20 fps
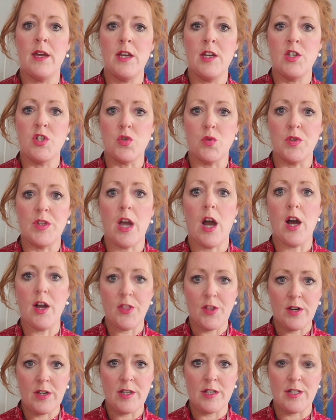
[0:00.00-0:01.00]
So the
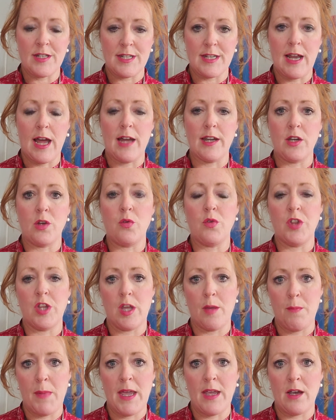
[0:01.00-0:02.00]
other scenario that
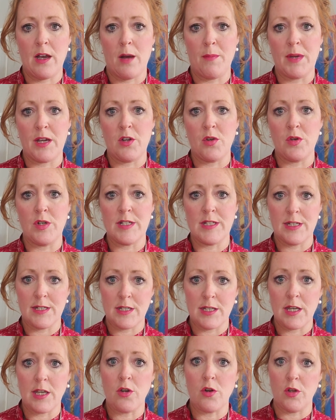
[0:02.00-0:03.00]
you might come across is
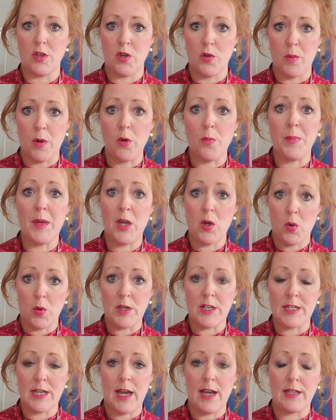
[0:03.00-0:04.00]
that you will be
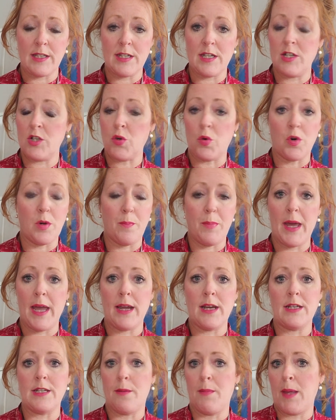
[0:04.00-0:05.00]
contacted or
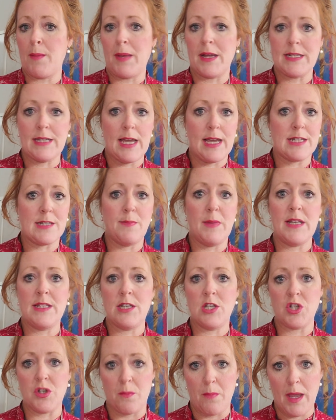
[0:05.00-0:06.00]
pinged. It might be a text
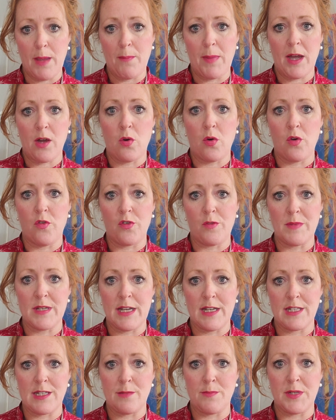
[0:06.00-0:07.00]
message, it might be a call from
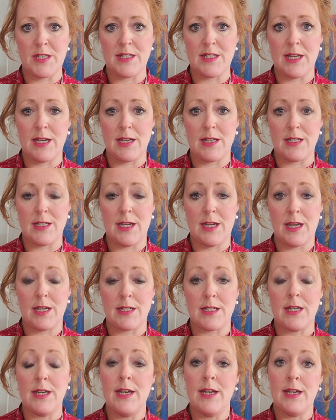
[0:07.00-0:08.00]
Test and
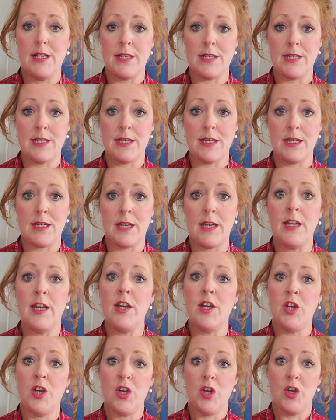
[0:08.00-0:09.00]
Protect to say
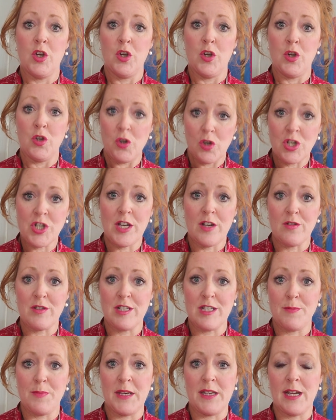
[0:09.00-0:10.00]
your child
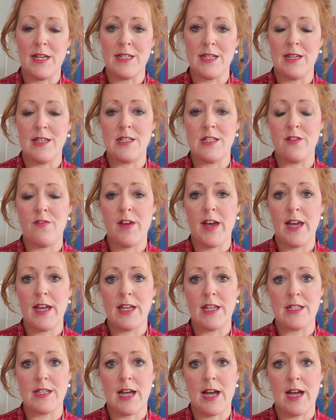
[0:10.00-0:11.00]
has been
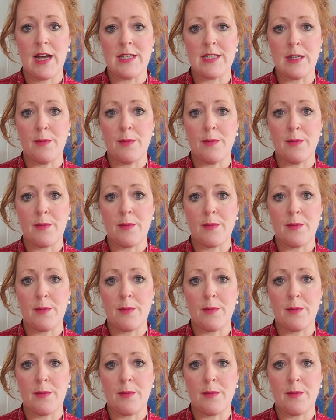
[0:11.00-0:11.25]
identified as